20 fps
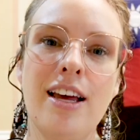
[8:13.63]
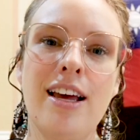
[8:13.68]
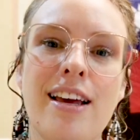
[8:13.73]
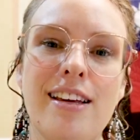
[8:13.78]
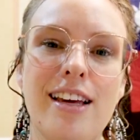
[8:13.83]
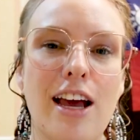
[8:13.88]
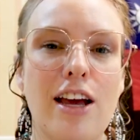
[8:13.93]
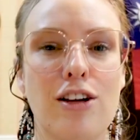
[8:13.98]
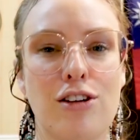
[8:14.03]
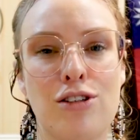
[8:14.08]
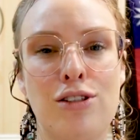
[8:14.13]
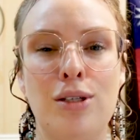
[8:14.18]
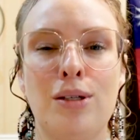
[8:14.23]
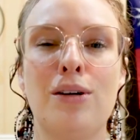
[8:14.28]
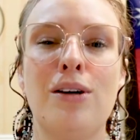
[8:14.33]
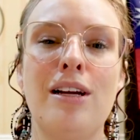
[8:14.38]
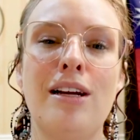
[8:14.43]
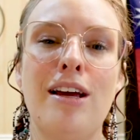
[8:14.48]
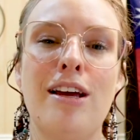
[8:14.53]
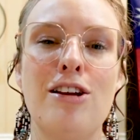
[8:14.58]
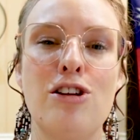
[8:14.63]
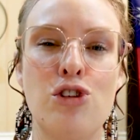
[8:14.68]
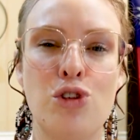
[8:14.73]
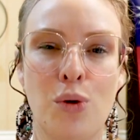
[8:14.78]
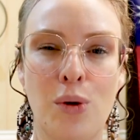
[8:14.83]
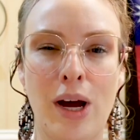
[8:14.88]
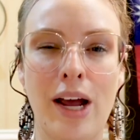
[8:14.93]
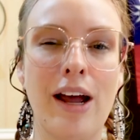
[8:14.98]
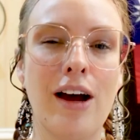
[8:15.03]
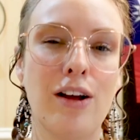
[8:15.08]
yet you're still gonna
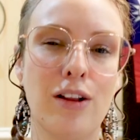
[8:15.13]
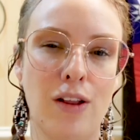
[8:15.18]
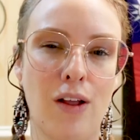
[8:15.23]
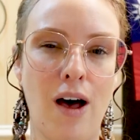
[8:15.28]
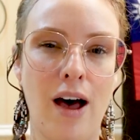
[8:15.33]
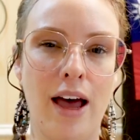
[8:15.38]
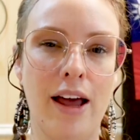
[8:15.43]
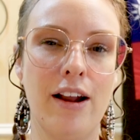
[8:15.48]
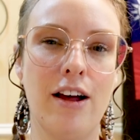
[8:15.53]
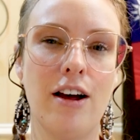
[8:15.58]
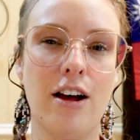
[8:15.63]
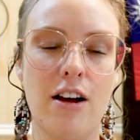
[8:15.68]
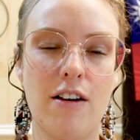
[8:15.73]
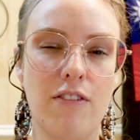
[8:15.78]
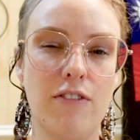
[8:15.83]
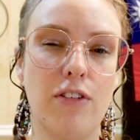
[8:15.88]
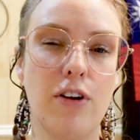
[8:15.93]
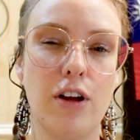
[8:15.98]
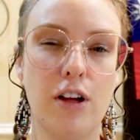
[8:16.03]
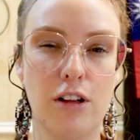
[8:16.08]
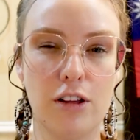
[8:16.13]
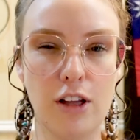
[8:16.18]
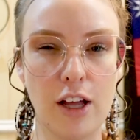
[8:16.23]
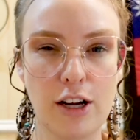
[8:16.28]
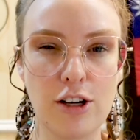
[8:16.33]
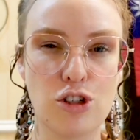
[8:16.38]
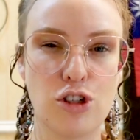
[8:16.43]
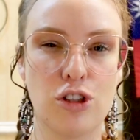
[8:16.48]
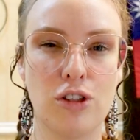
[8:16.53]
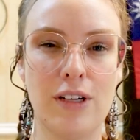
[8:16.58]
enjoy a lot of
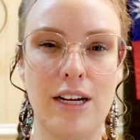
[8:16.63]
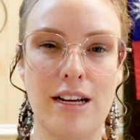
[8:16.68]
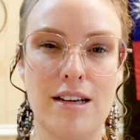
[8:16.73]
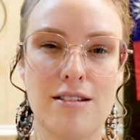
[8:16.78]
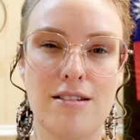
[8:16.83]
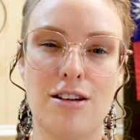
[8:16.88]
luxuries